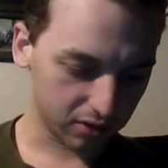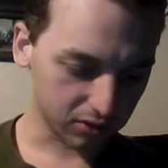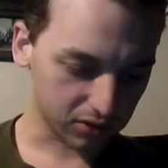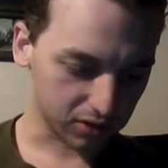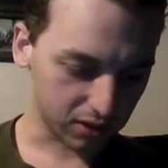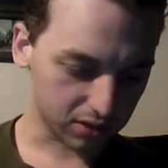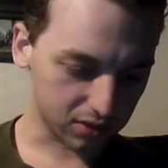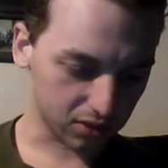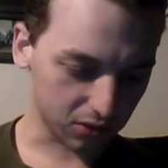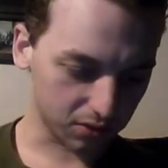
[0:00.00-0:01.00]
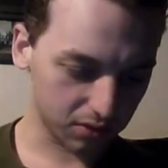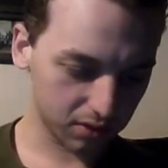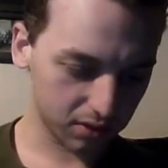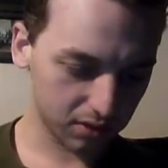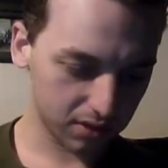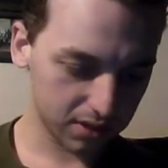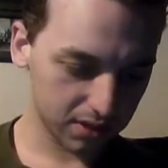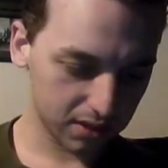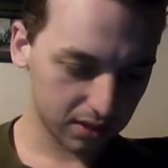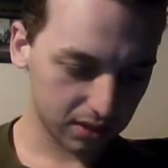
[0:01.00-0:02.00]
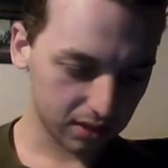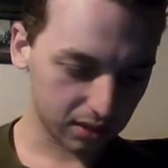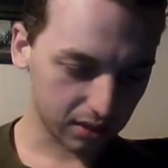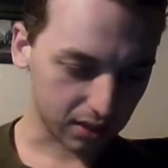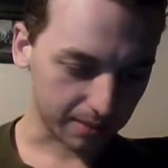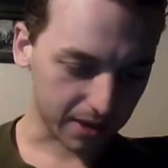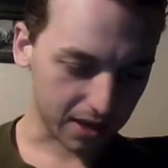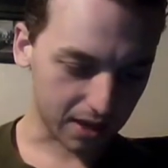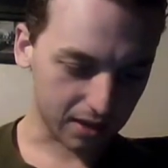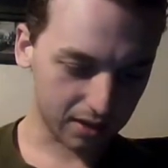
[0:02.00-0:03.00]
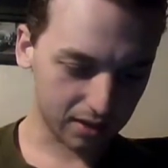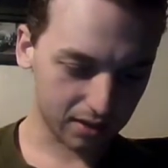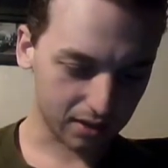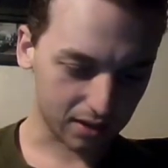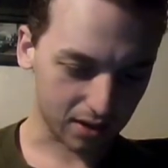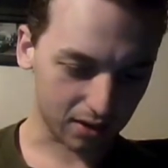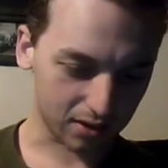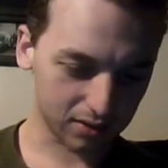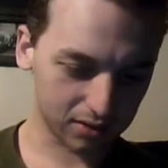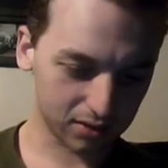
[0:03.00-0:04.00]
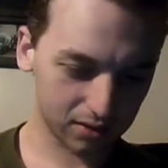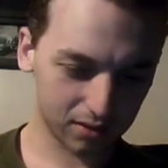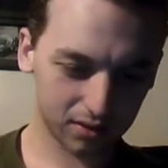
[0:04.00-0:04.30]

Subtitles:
you'll see it too. Come on. There it is.